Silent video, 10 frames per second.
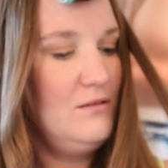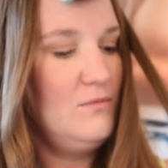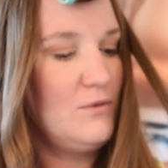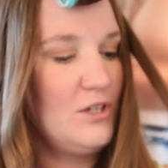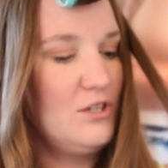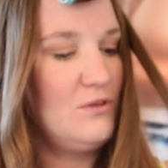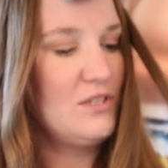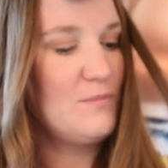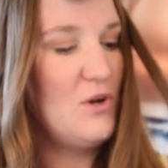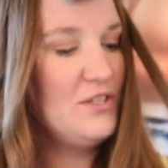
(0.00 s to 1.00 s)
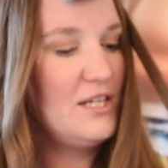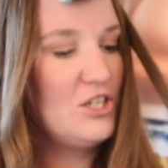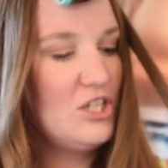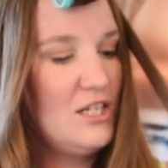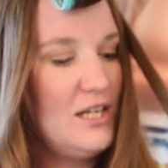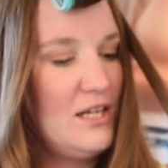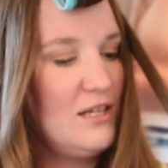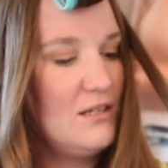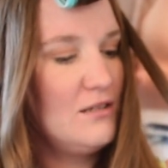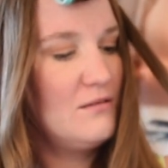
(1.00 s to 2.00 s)
We're gonna do a small section
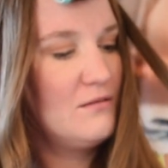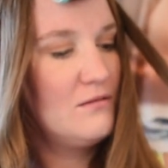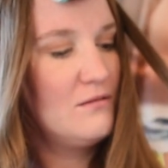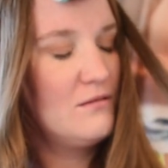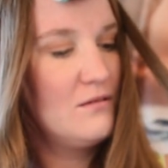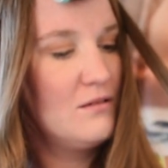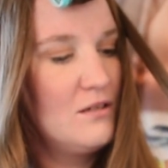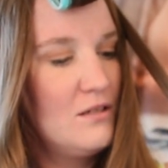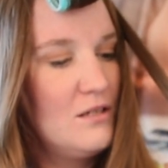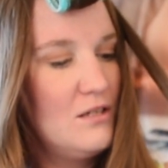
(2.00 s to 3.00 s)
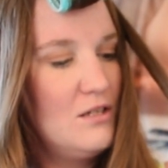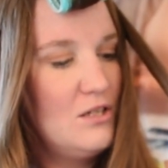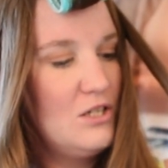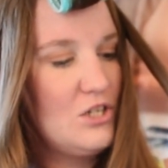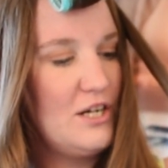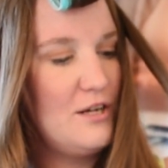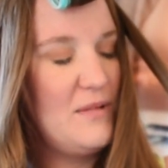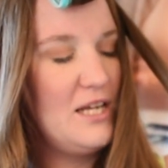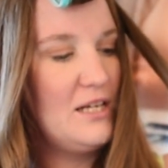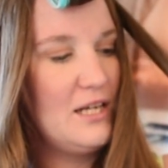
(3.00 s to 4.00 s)
again. Try to
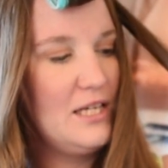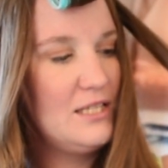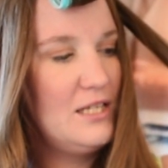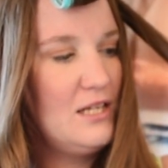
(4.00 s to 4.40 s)
make it nice and